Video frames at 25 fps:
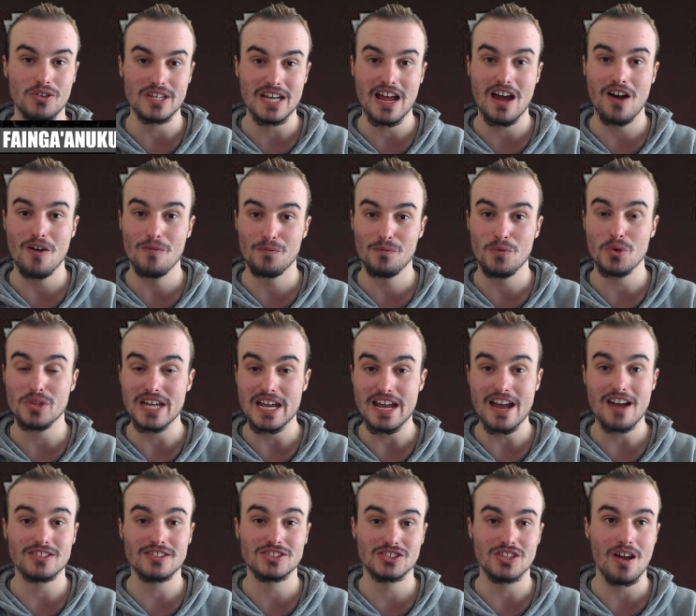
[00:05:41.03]
Now for the
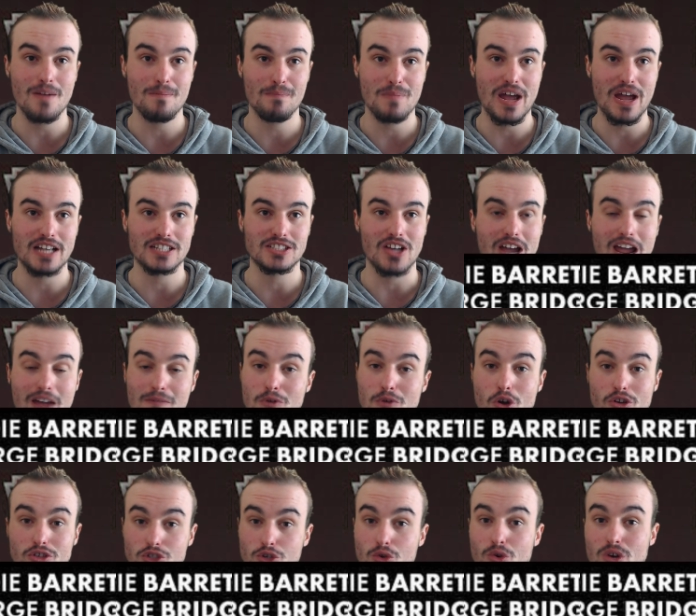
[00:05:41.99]
outside backs, I have
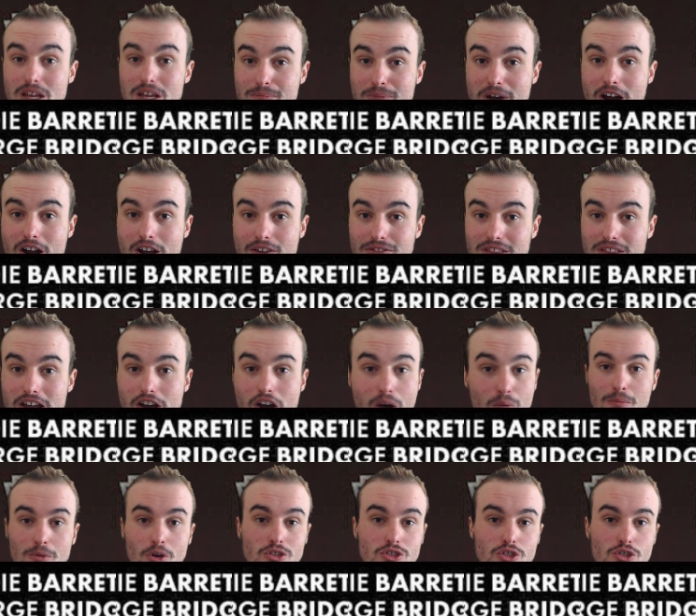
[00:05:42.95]
got Geordie Barrett there.
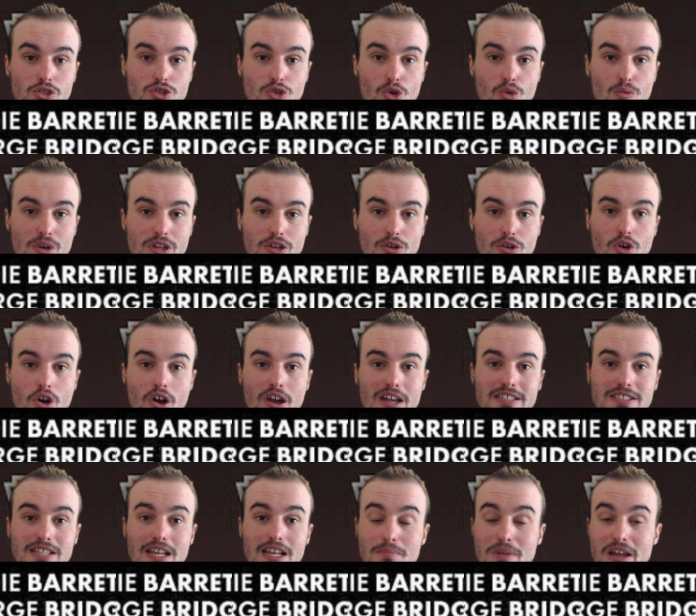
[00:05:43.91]
I'm not too sure whether or not
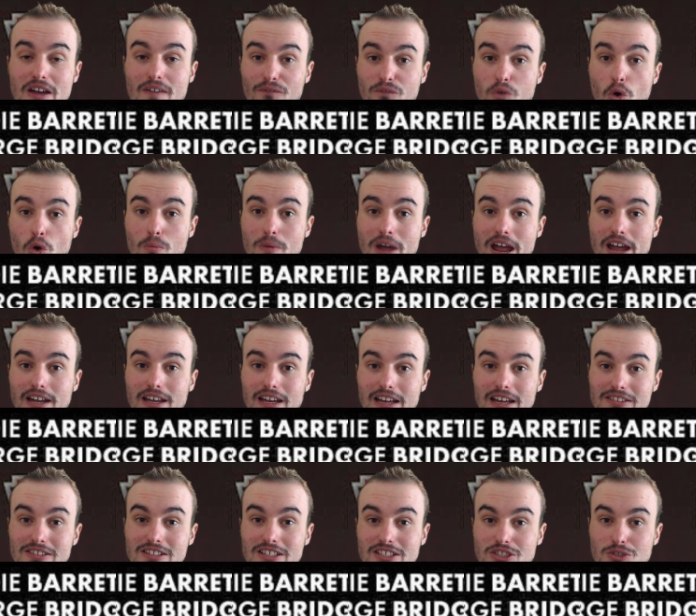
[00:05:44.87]
he's going to be a fullback
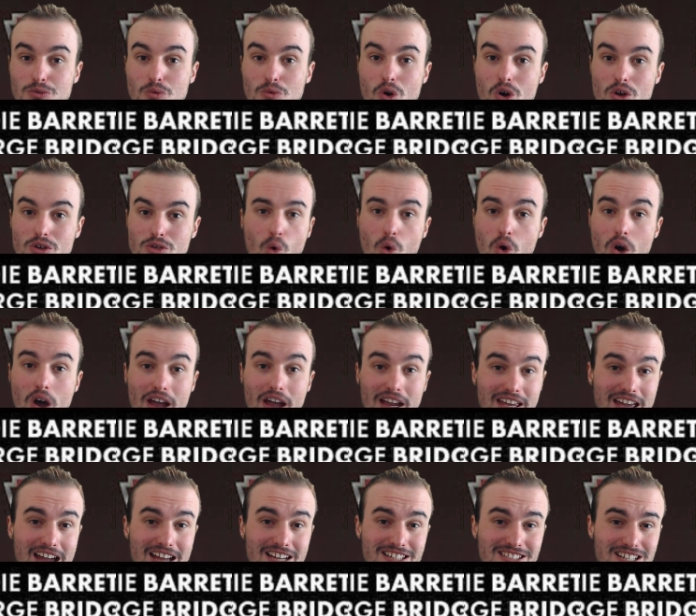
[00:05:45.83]
in the squad, or
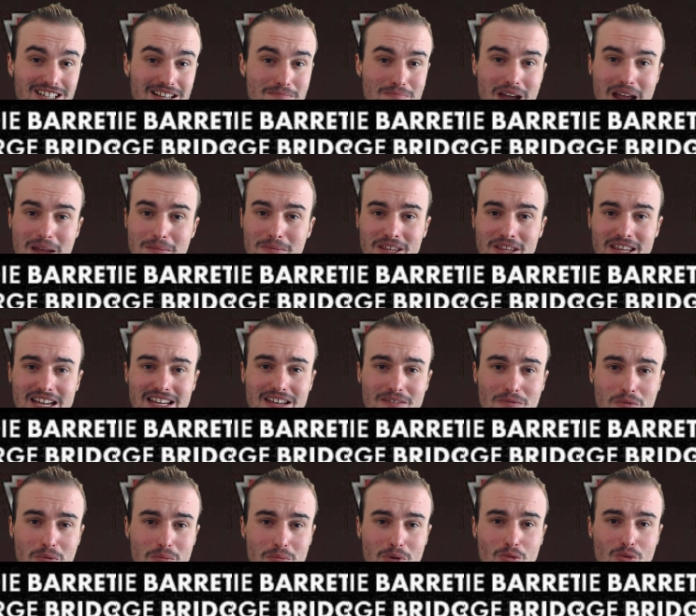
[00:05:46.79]
occasionally maybe they
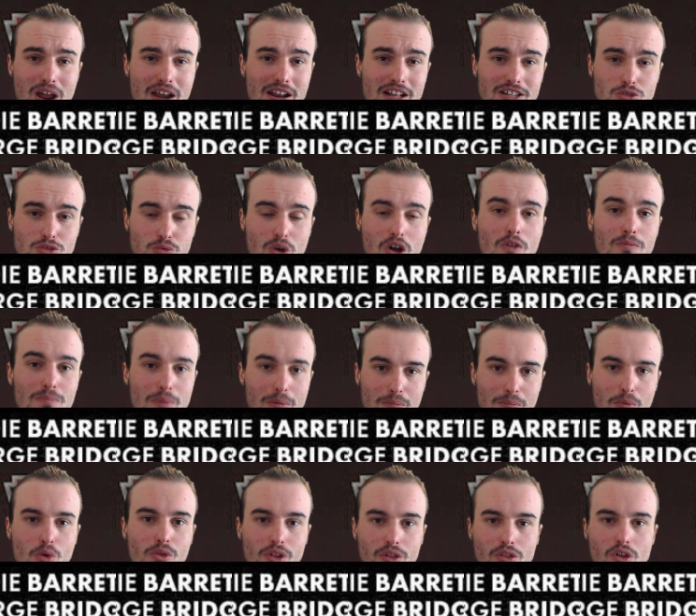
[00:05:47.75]
give him a run at 12, but
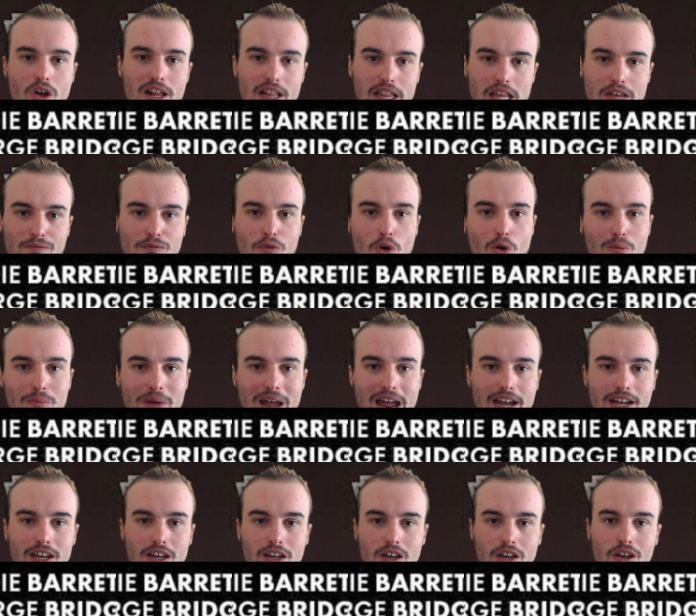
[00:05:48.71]
more than likely
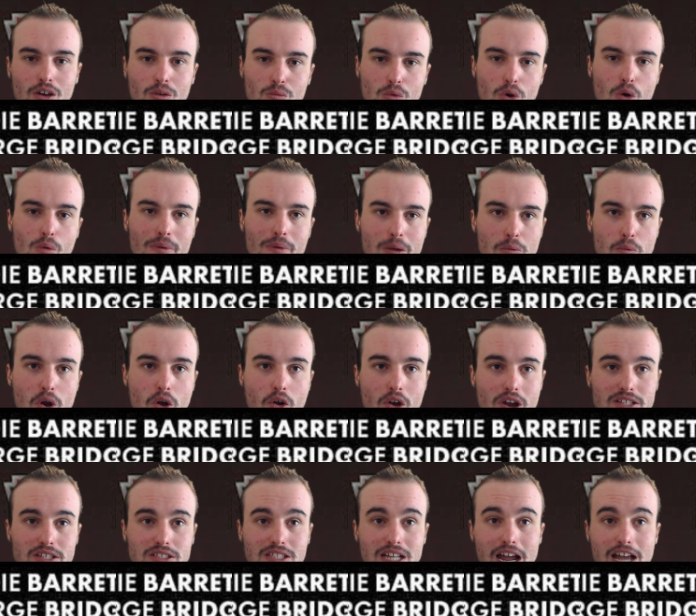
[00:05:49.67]
fullback will be where
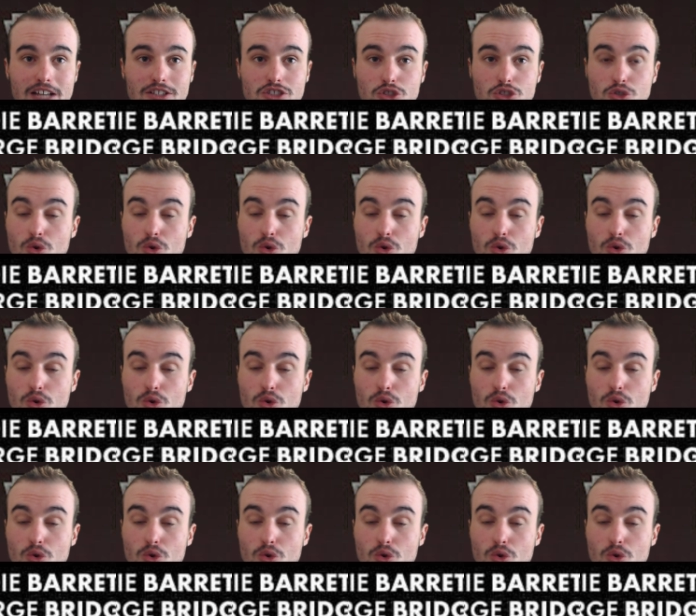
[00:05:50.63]
he stays.